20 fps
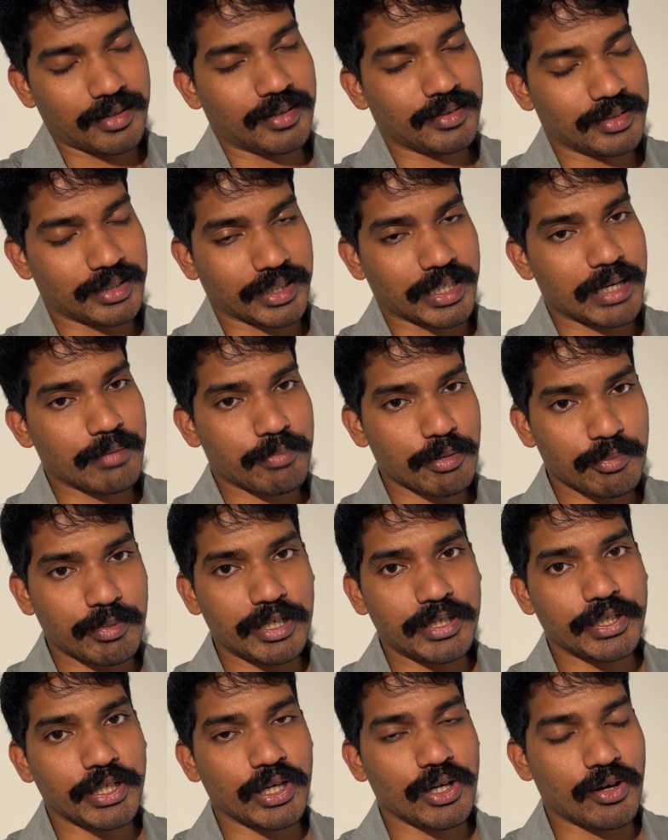the
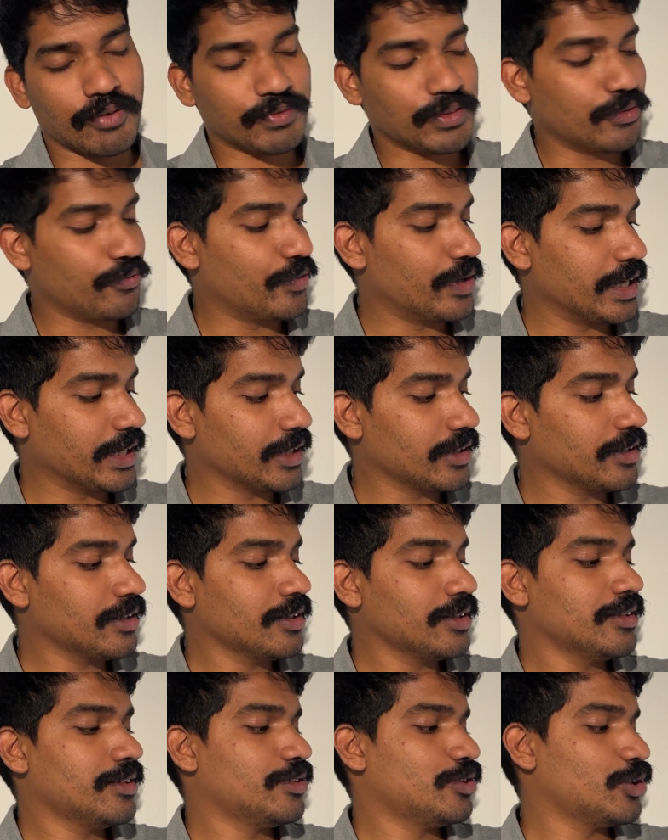capability of the
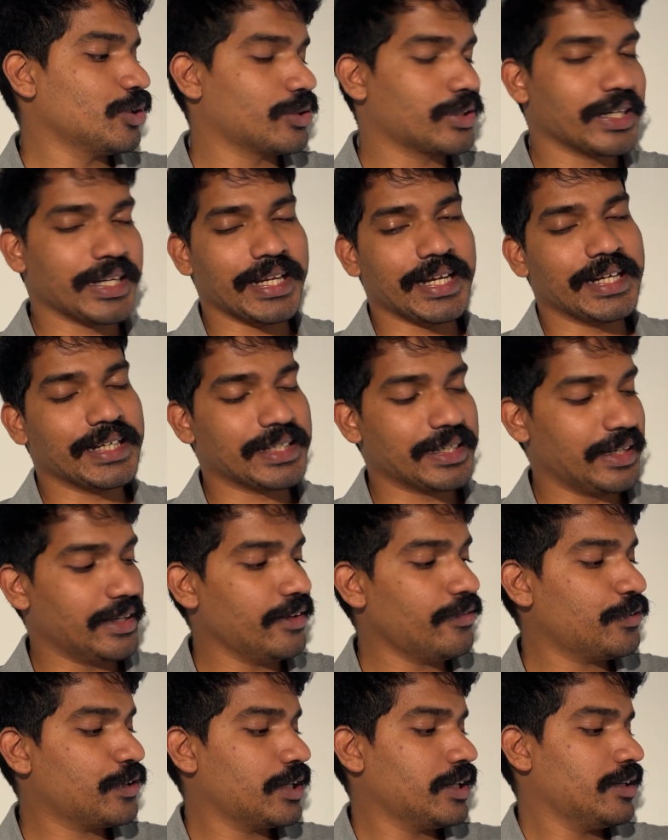wing to create
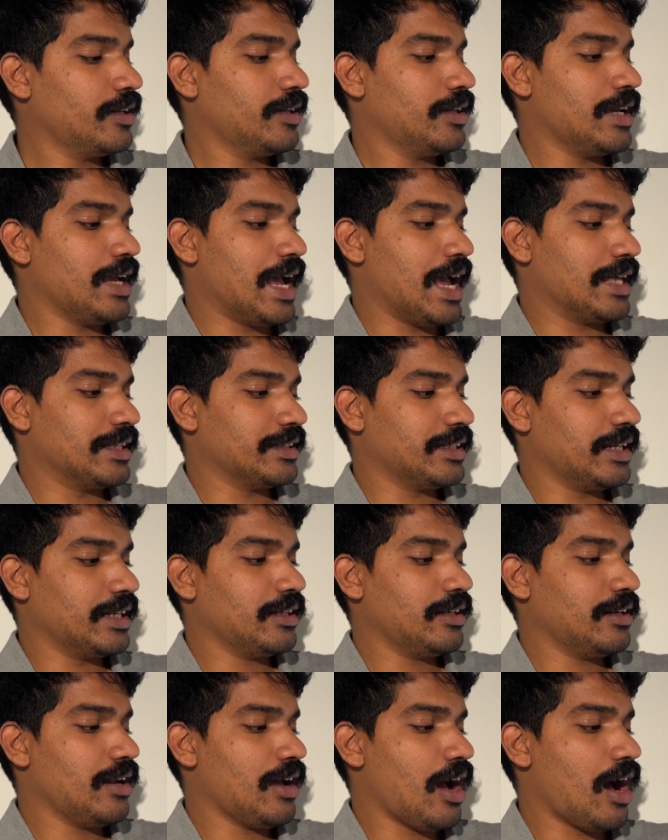lift, and
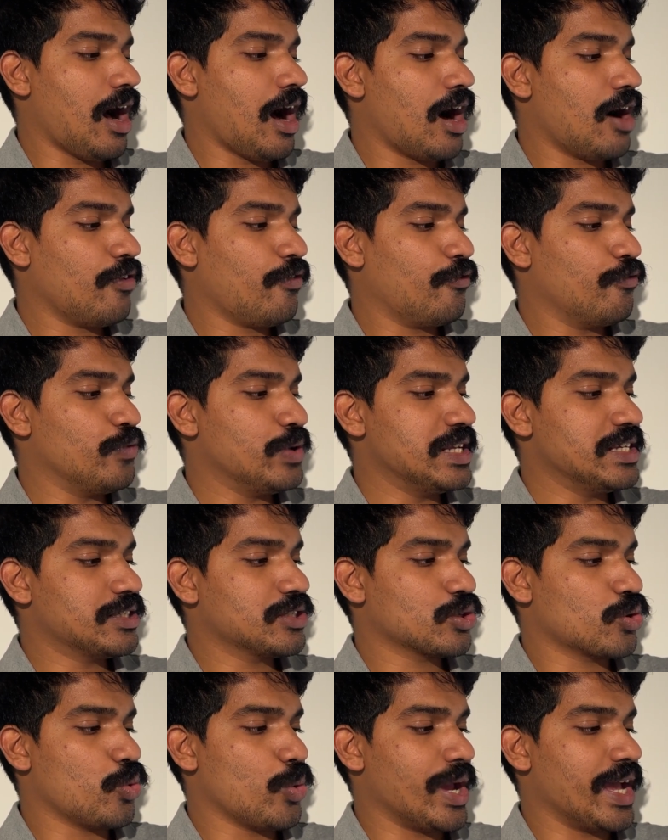then half v
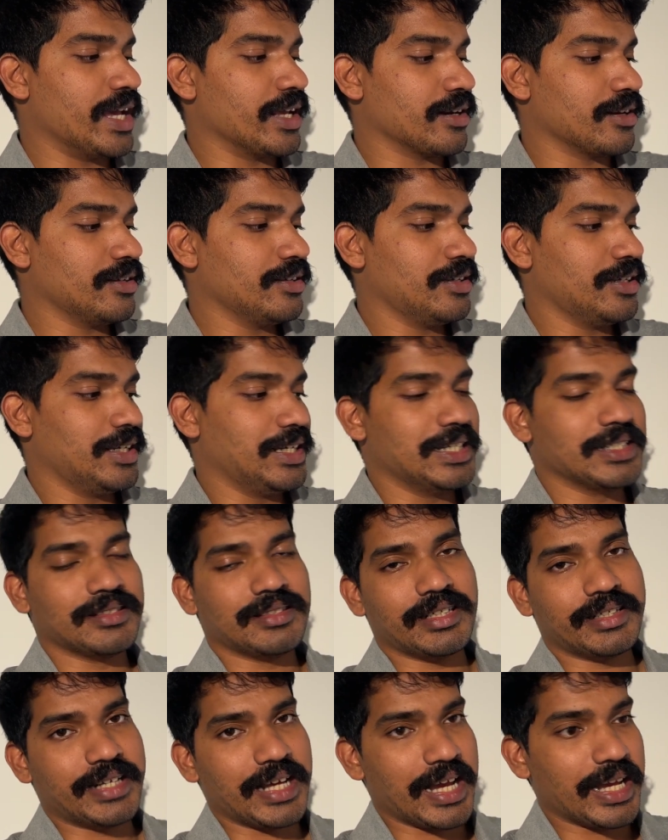square is
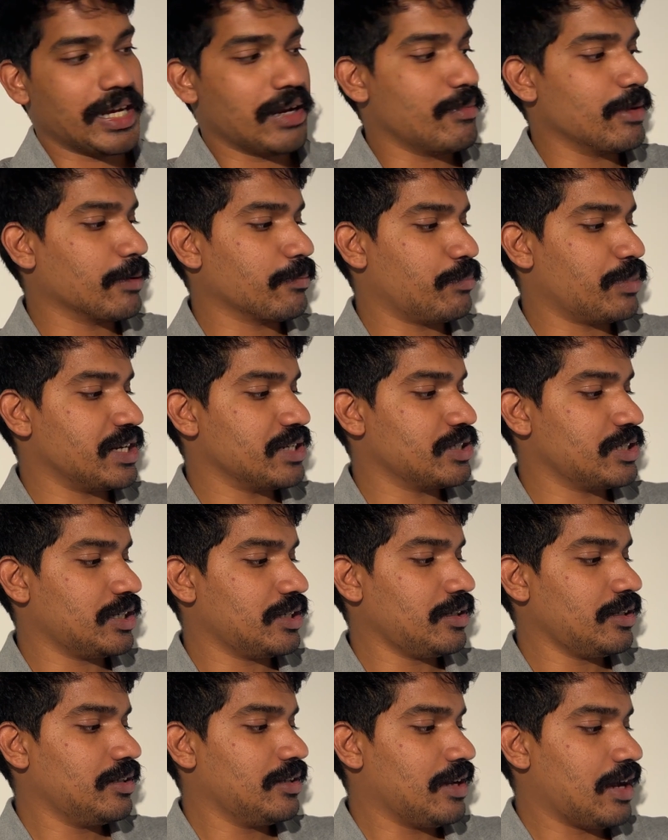the dynamic
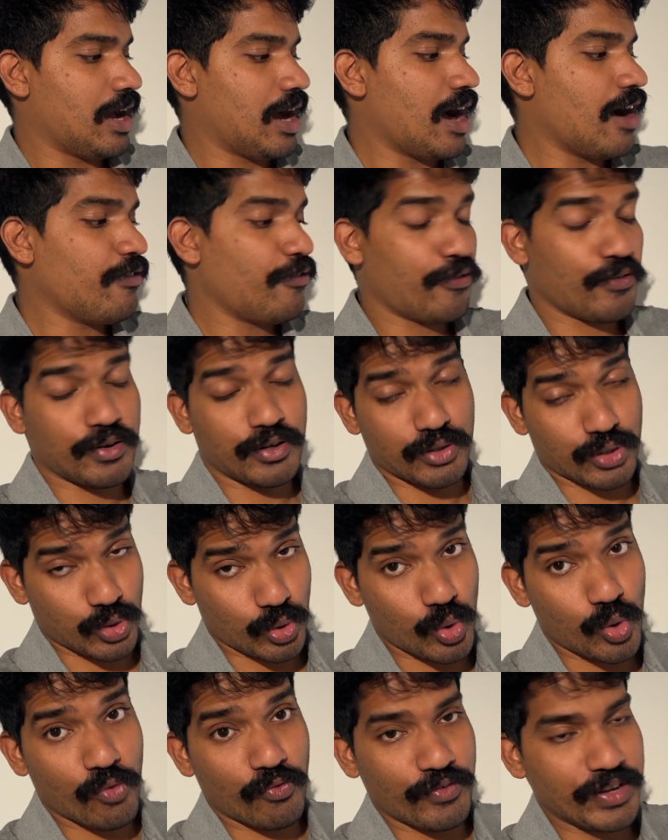pressure, half
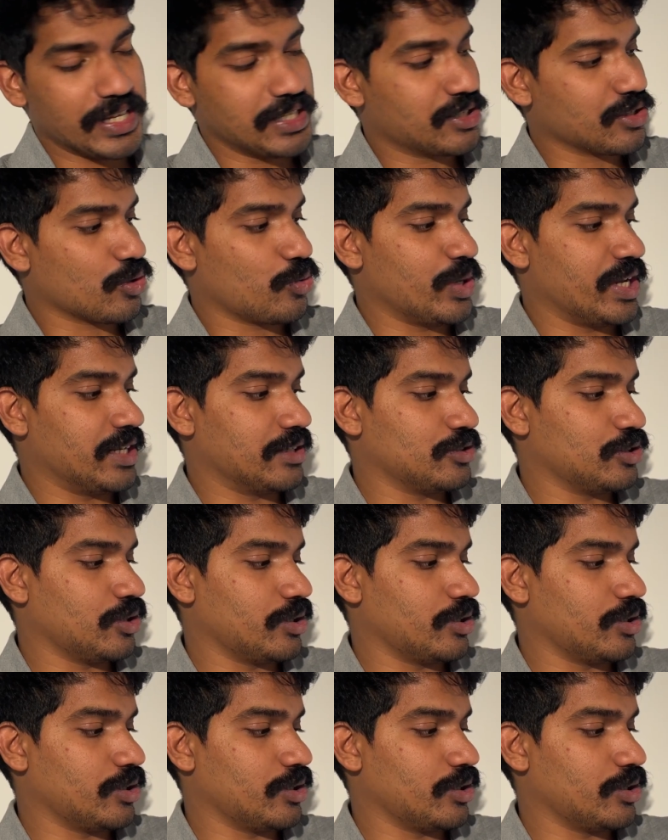rho v square